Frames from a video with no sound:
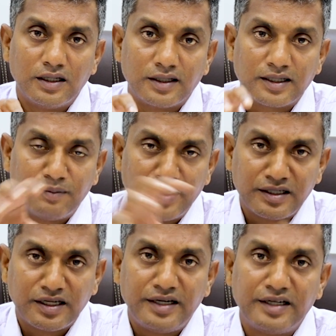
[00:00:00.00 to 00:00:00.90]
The
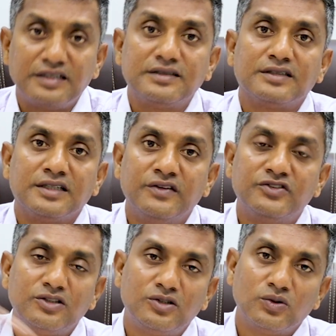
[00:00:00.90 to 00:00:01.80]
command guidance
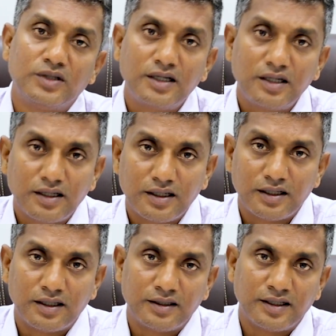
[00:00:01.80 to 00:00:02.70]
gives it to
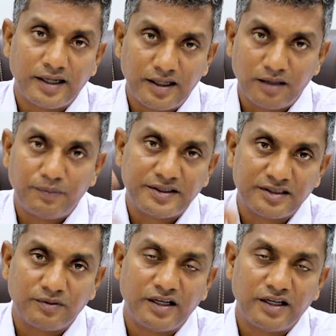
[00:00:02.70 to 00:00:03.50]
the radar picks up,